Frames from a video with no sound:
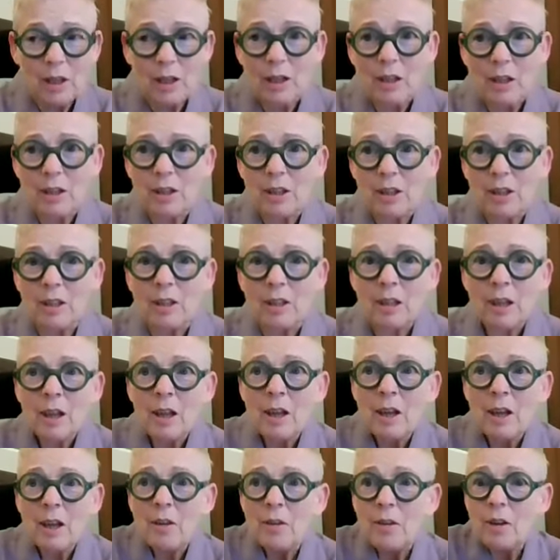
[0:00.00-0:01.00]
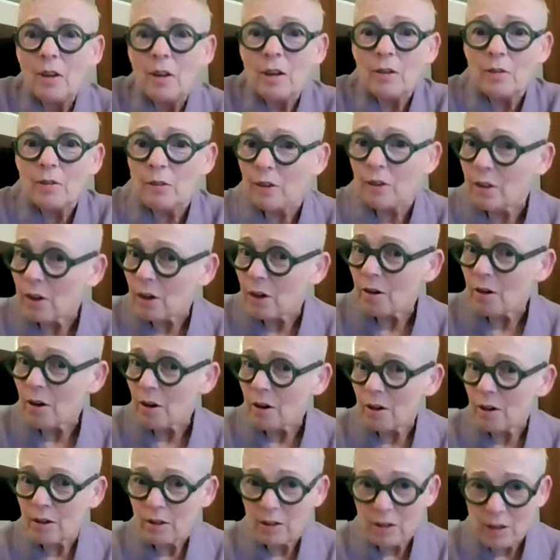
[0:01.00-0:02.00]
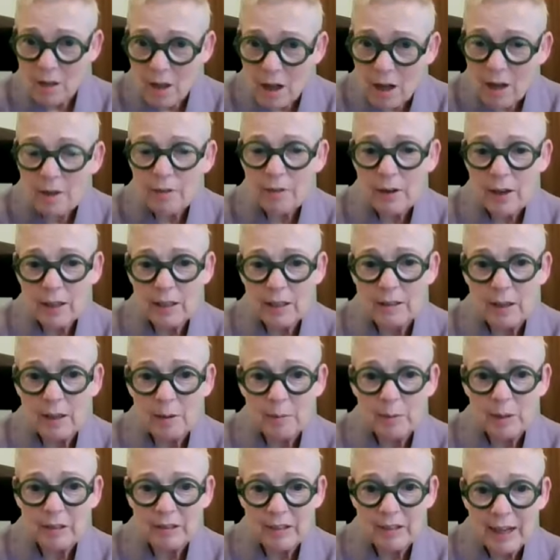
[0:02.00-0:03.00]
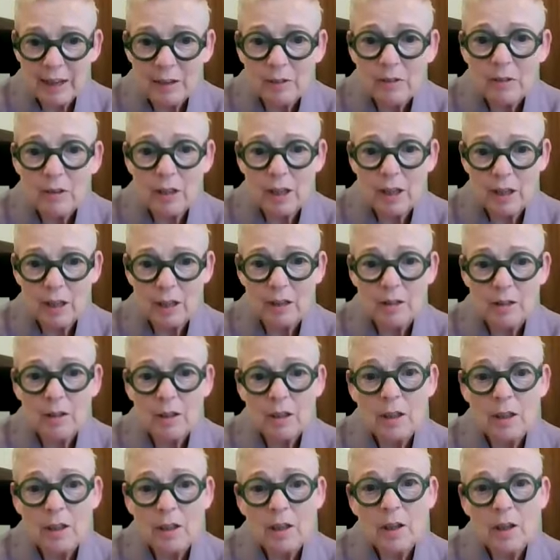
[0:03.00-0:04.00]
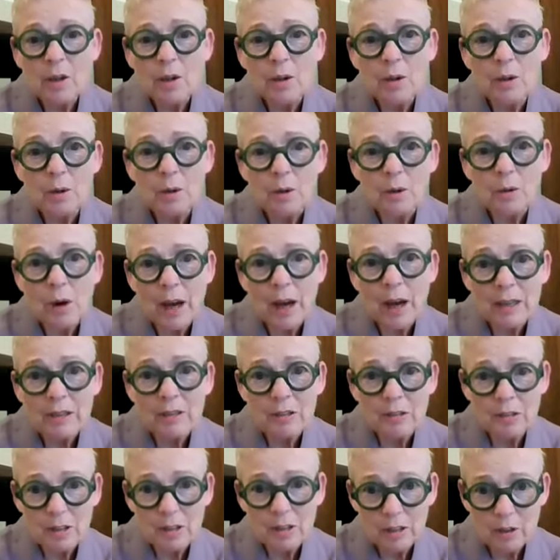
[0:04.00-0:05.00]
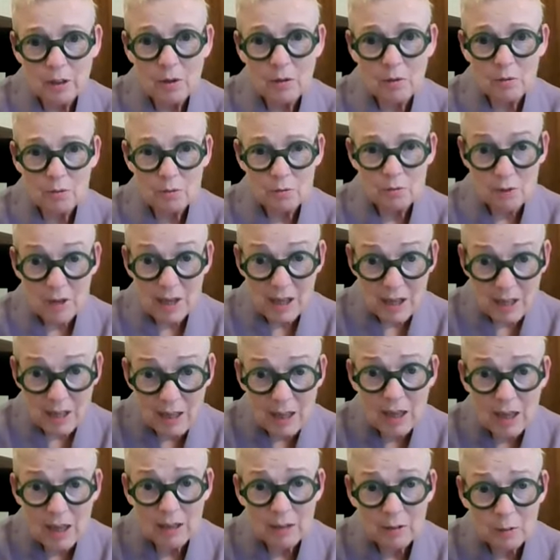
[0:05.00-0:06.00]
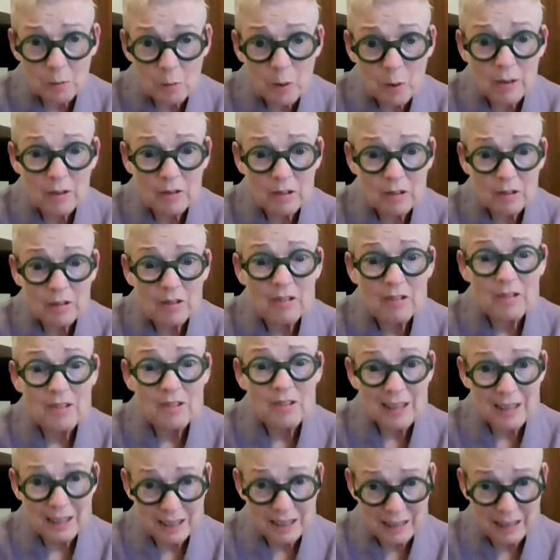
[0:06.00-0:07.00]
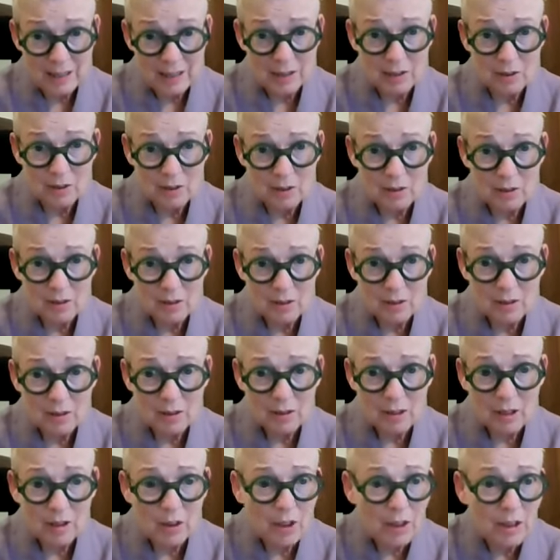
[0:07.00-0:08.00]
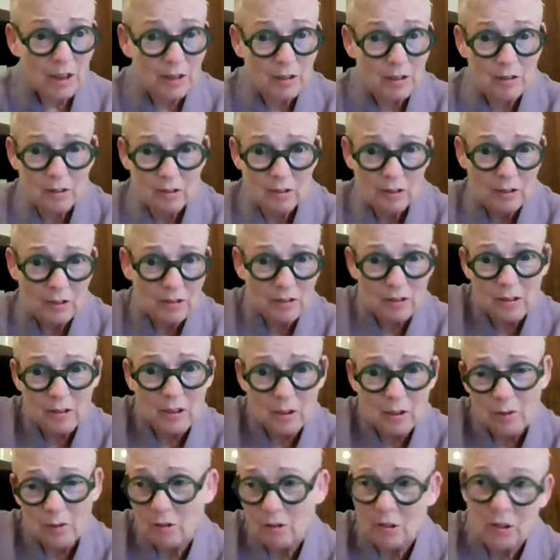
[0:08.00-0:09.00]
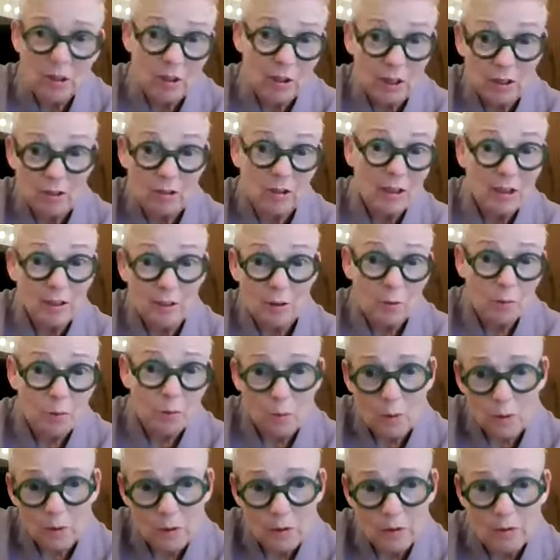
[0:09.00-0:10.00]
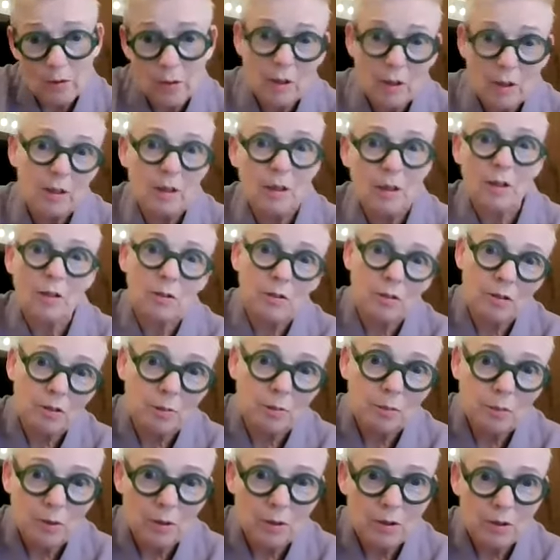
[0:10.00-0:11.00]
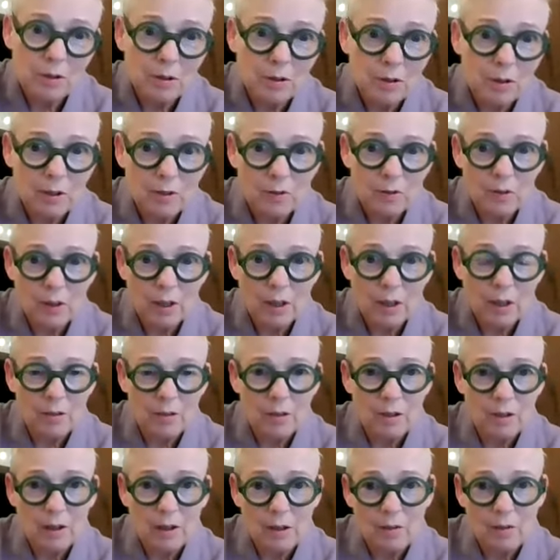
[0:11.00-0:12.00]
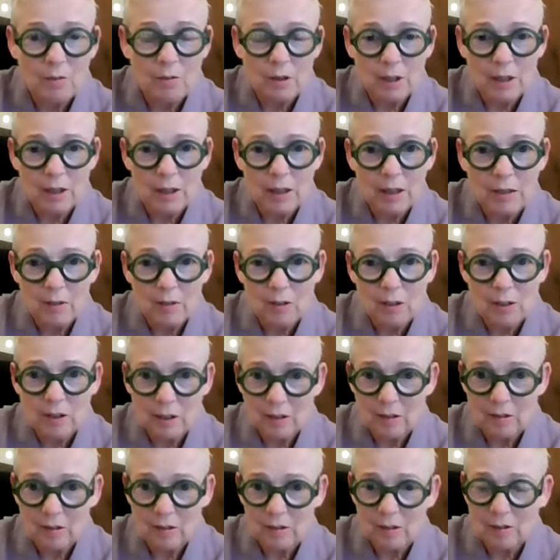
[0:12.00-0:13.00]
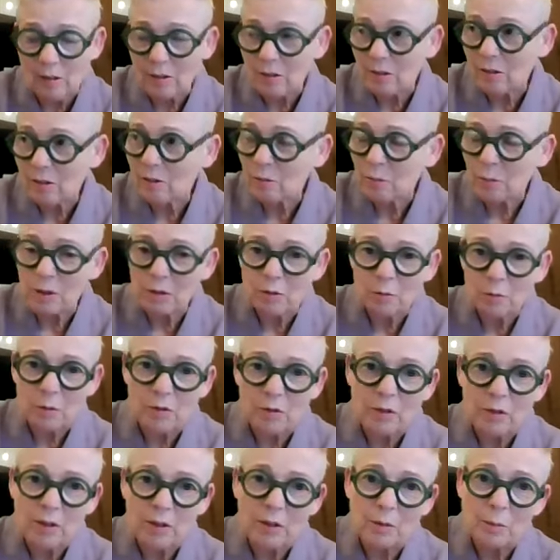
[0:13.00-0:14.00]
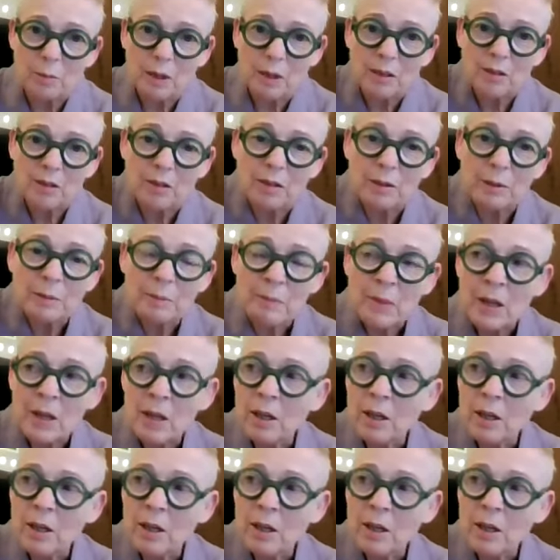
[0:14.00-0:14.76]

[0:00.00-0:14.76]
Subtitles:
And I think that there are a lot of academics out there who actually don't realize what's at stake here. They think it's just, you know, the gender wars, a culture war over there. They don't realize that this is much more fundamental.